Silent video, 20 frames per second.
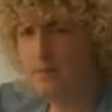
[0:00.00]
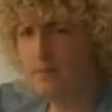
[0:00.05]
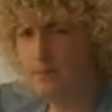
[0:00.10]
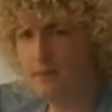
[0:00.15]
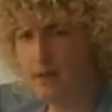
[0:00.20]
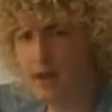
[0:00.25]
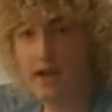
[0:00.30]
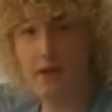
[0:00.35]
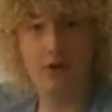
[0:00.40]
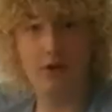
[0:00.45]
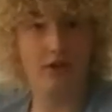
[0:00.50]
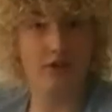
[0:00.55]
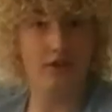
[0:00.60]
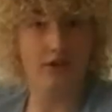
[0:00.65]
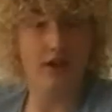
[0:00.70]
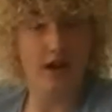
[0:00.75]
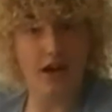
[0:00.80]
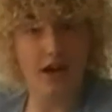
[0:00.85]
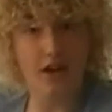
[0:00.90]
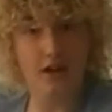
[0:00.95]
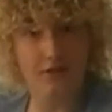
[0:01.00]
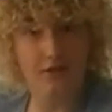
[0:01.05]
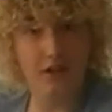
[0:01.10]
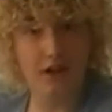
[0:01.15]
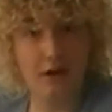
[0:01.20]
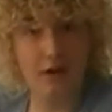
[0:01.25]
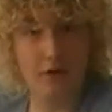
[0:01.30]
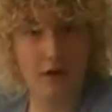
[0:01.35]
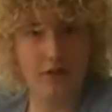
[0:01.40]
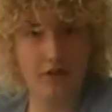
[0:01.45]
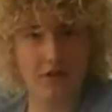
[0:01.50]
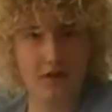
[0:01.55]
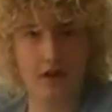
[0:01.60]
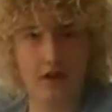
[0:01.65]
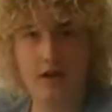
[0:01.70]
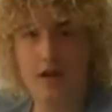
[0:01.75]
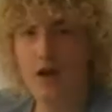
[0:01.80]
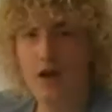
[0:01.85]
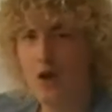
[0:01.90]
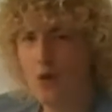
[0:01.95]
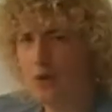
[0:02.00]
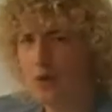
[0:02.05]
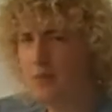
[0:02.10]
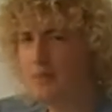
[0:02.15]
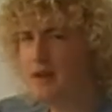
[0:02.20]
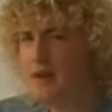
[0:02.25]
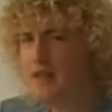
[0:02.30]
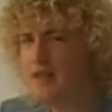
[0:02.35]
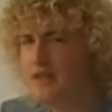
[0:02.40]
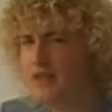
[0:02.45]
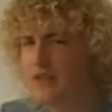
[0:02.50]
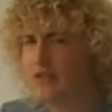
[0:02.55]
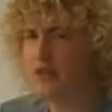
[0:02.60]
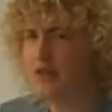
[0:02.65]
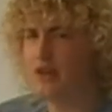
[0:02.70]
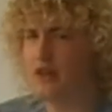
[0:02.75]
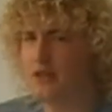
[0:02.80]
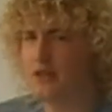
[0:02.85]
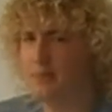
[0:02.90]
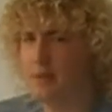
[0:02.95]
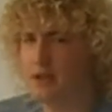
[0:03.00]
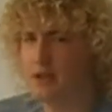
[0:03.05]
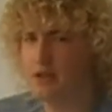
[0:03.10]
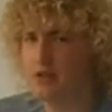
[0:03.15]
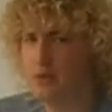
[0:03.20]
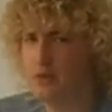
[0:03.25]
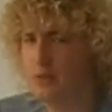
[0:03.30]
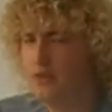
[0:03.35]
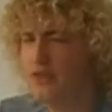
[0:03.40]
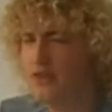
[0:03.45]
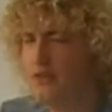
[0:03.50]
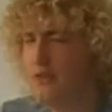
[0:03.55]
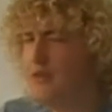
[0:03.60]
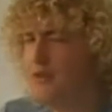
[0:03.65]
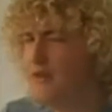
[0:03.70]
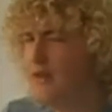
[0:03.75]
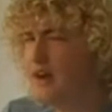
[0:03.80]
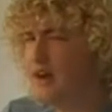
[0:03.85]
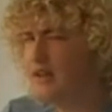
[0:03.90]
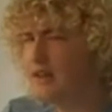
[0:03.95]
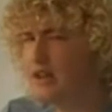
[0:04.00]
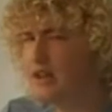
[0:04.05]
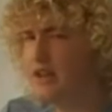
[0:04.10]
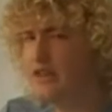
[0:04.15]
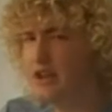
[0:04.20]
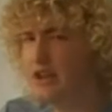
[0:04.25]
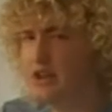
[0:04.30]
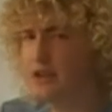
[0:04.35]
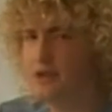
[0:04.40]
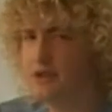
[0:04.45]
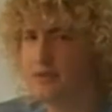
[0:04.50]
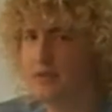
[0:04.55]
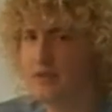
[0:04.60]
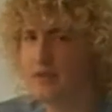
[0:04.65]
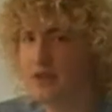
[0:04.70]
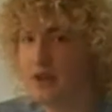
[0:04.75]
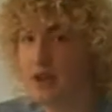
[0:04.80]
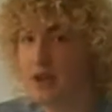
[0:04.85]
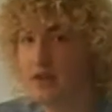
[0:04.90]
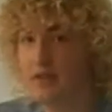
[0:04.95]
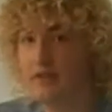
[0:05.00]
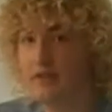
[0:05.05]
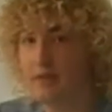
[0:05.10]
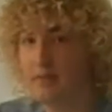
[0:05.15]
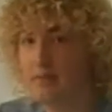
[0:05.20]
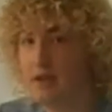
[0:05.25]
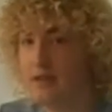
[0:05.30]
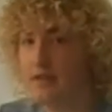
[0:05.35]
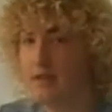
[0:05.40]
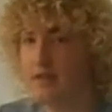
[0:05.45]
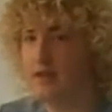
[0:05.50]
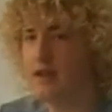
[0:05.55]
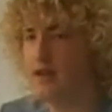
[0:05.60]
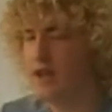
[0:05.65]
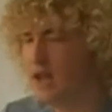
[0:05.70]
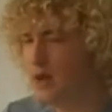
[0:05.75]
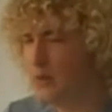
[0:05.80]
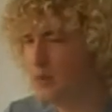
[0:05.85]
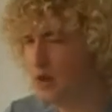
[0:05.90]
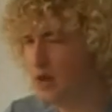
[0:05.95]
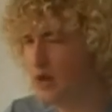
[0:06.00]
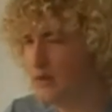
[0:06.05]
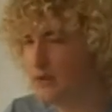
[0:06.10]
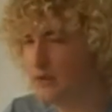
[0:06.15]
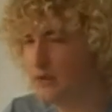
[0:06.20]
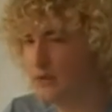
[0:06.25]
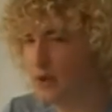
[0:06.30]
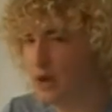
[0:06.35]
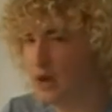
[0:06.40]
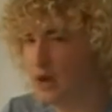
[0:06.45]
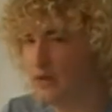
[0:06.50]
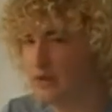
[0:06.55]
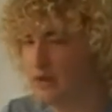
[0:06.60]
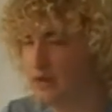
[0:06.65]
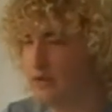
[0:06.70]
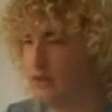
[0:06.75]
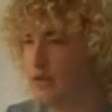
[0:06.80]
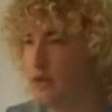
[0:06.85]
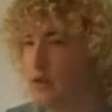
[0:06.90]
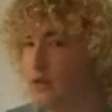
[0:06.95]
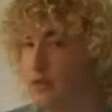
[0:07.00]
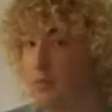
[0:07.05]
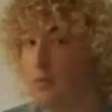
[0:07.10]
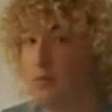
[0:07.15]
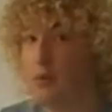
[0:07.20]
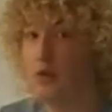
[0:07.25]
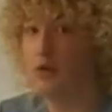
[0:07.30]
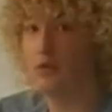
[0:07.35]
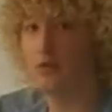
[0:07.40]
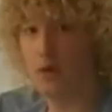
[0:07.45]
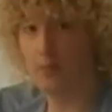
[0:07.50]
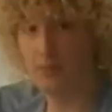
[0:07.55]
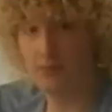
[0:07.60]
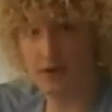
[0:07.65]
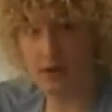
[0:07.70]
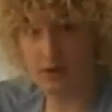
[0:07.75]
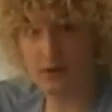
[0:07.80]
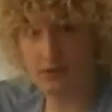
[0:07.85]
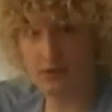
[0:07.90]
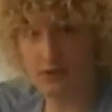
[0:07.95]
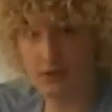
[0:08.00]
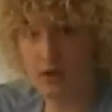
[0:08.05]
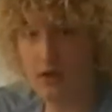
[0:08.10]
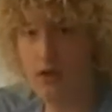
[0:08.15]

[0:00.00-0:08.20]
Anyways, enough digressing. What made this scholar special was his revitalisation of the scientific method in one of his writings, the Book of Optics.